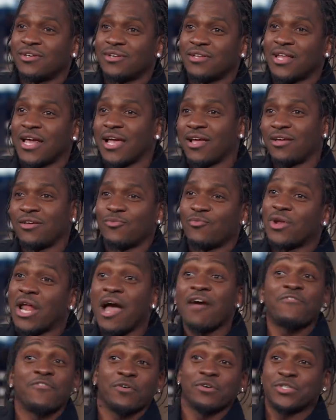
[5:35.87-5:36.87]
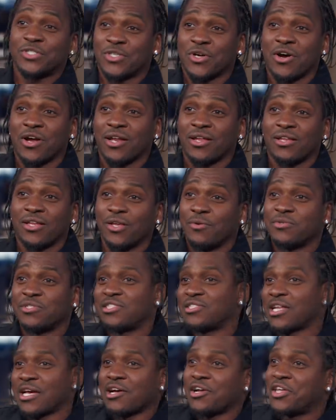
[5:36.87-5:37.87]
Like when I first started. Right. He was
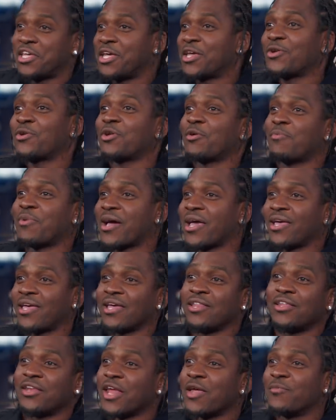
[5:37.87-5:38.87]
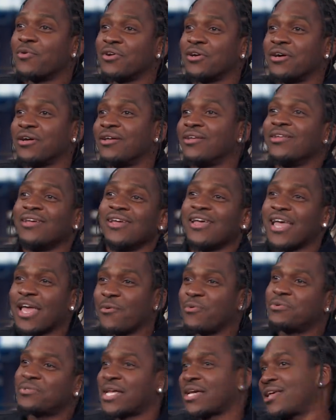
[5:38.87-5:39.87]
just like a kid on a bike in the neighborhood
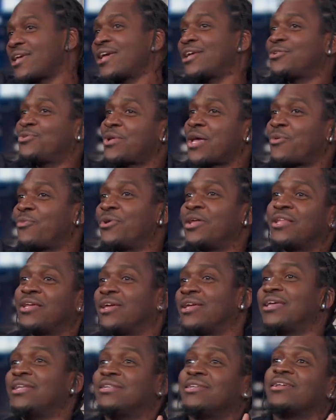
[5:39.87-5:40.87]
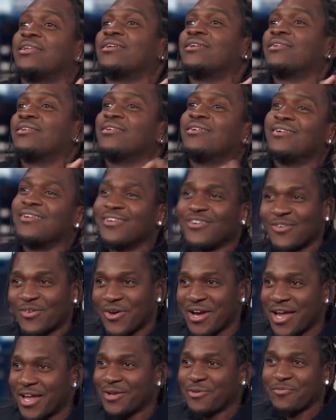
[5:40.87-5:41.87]
and we was like, yeah, do that wheelie, and he did it.
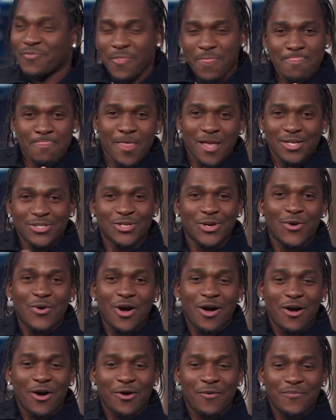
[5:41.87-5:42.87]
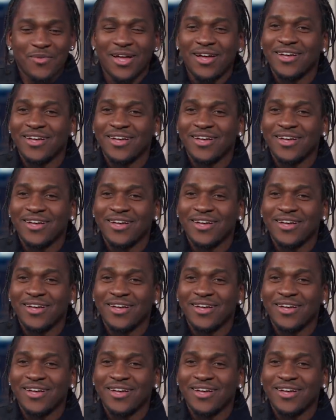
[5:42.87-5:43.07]
Right? so um,